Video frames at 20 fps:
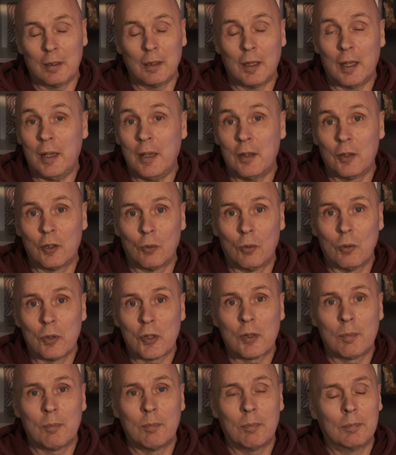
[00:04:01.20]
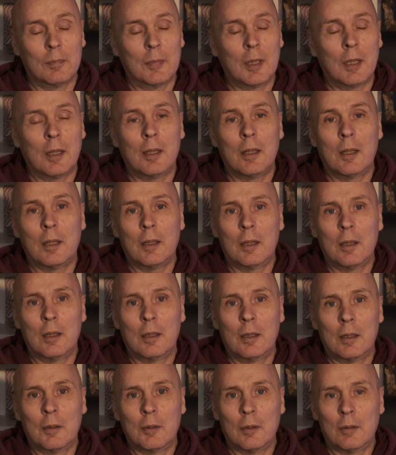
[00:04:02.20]
indoors,
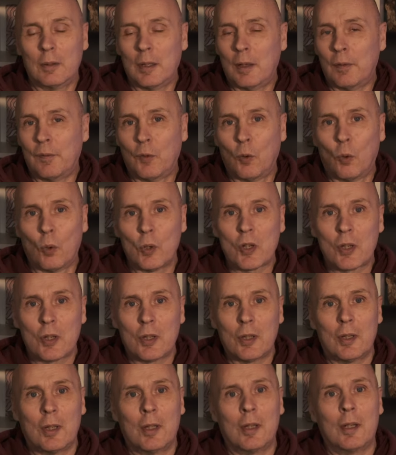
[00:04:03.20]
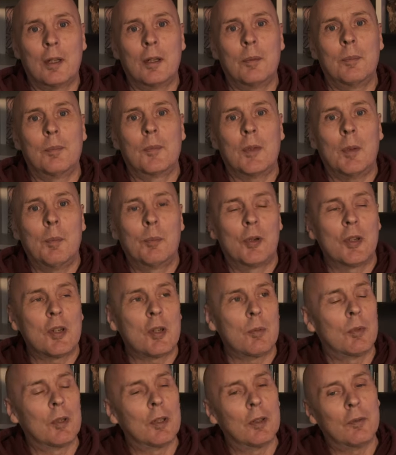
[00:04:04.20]
a forced
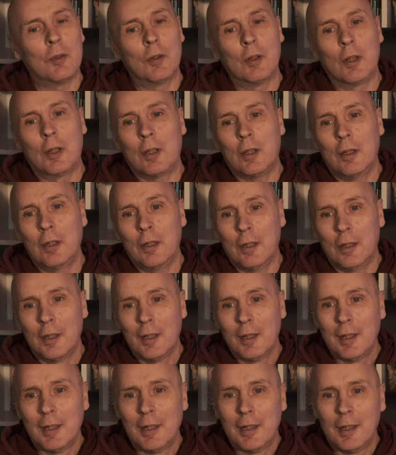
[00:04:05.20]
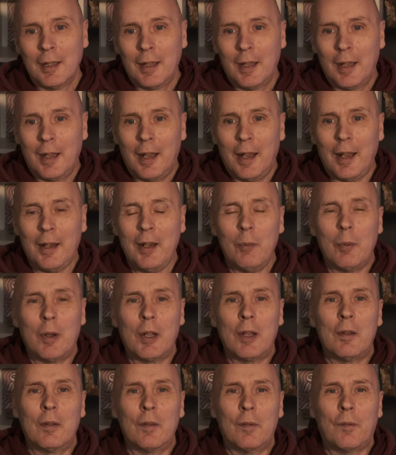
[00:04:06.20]
imprisonment, if you like.
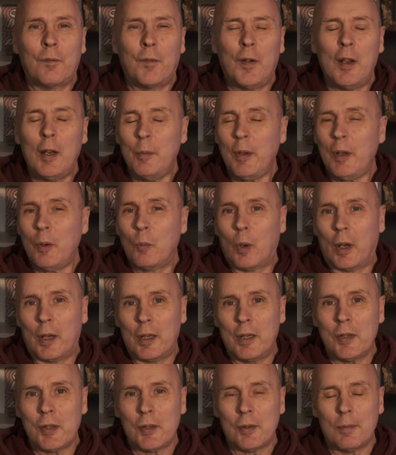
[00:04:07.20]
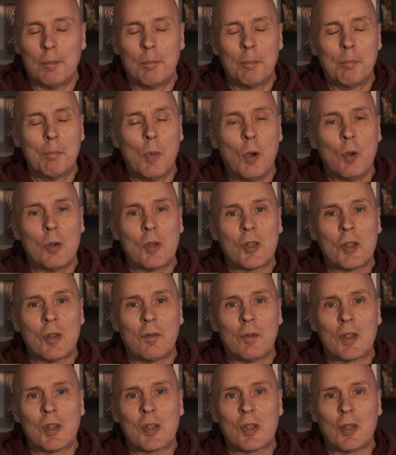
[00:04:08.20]
Anyway, filming wise, most
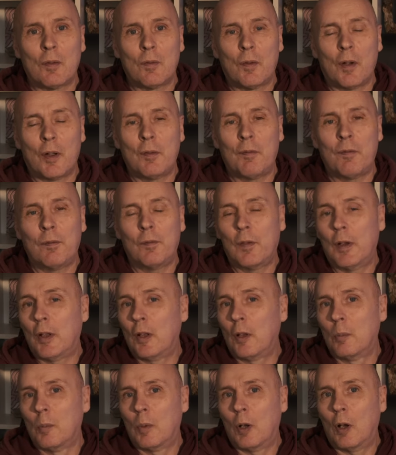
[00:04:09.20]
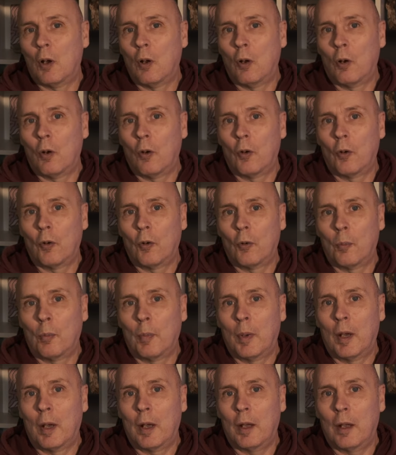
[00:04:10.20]
of the stuff I film on
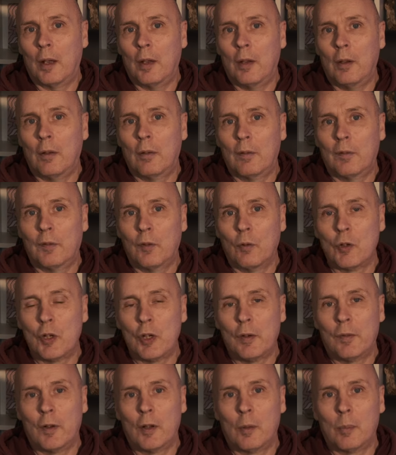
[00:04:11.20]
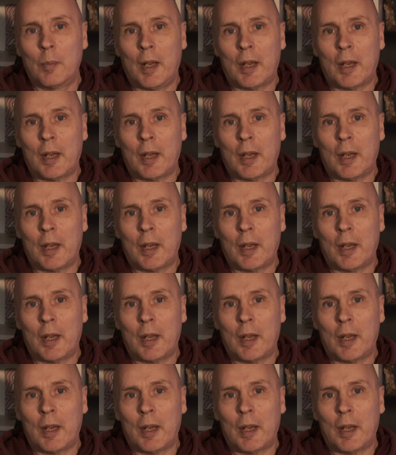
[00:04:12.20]
my Fujifilm